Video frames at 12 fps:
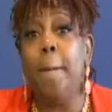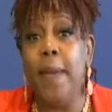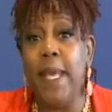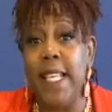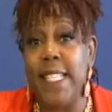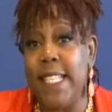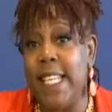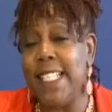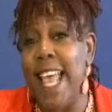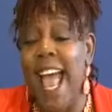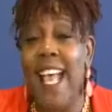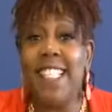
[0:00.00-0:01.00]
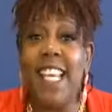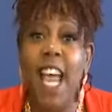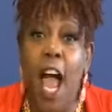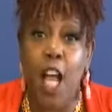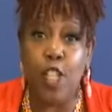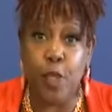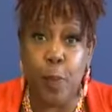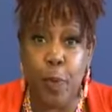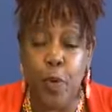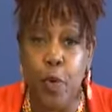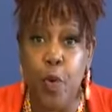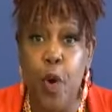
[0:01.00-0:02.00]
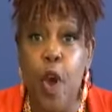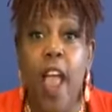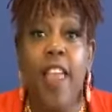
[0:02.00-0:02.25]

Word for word: business as an entrepreneur,